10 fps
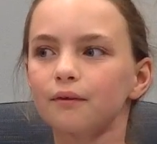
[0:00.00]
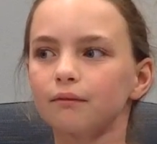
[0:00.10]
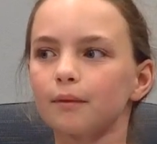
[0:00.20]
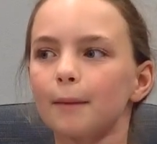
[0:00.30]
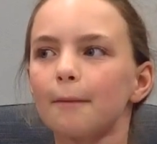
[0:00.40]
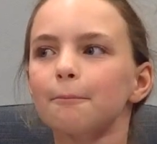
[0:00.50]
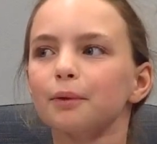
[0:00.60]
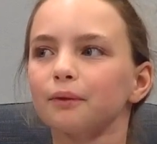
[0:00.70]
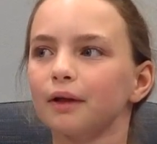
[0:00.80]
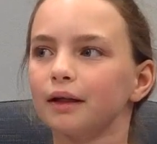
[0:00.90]

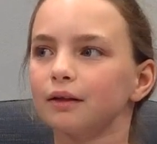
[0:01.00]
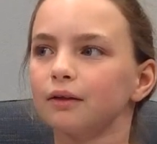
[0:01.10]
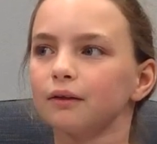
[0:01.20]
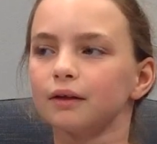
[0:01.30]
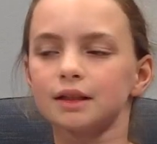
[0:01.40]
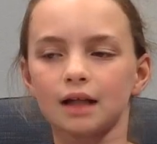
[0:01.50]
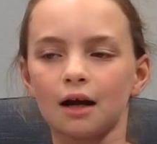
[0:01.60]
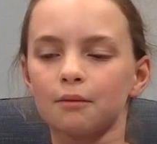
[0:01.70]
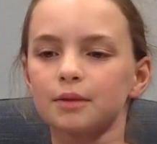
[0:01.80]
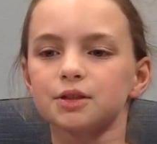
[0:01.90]
remember
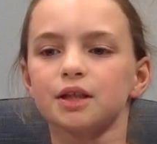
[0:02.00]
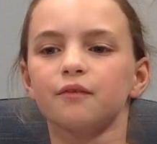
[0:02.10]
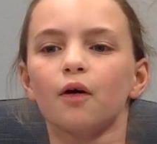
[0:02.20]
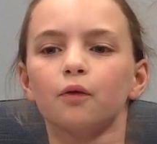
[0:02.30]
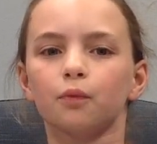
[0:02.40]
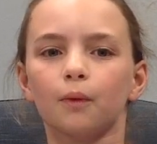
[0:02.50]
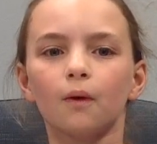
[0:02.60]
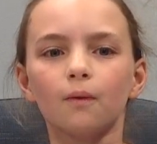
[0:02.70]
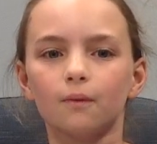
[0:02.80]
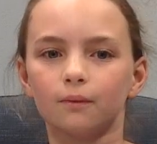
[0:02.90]
how much they've all
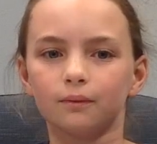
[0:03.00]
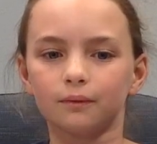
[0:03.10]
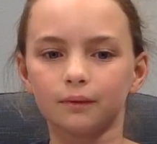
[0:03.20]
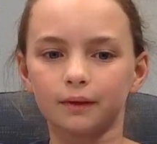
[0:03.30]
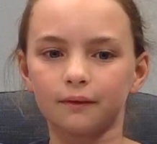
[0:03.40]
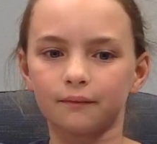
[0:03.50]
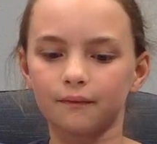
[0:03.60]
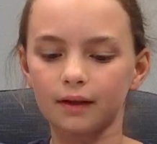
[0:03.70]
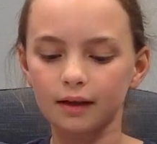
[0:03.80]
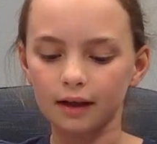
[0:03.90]
grown,
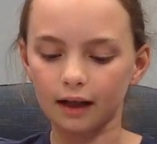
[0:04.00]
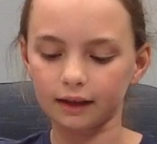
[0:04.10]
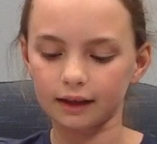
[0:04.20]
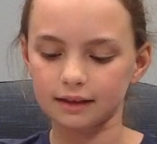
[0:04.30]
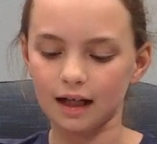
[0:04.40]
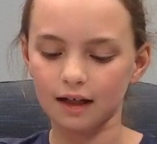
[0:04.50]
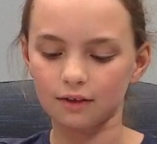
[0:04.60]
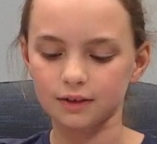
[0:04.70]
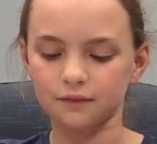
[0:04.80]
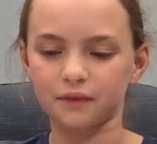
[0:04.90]
and it kind of
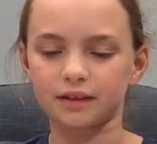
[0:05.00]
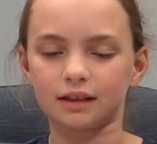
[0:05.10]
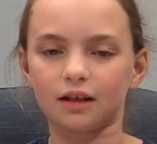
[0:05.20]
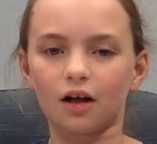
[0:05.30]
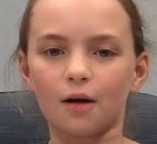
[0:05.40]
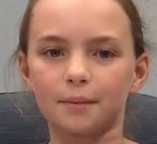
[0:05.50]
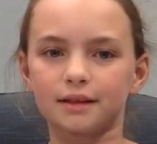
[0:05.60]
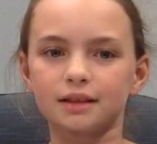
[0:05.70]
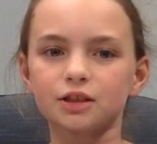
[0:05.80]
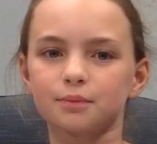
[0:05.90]
also feels like a
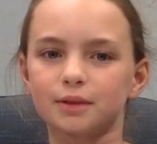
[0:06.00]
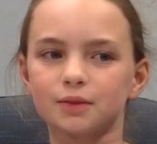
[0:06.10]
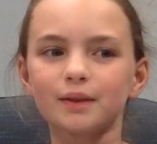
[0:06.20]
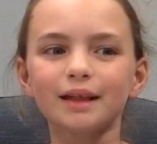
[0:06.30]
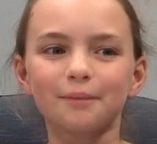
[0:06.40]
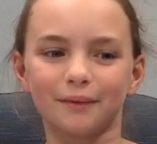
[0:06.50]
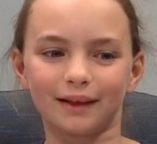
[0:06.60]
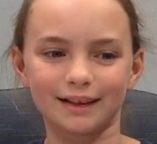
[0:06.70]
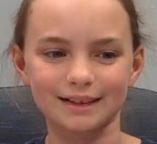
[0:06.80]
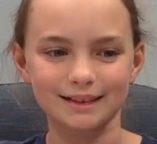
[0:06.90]
competition between the
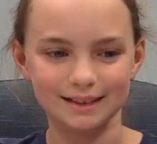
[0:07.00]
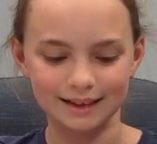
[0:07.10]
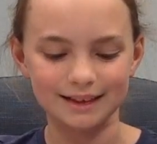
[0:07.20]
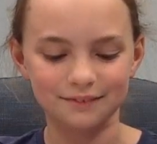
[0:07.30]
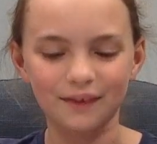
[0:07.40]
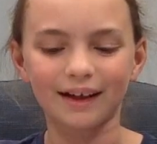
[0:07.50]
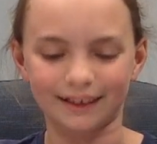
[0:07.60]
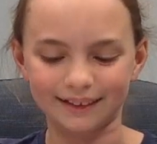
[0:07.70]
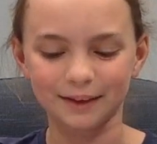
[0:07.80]
plants. It's fun.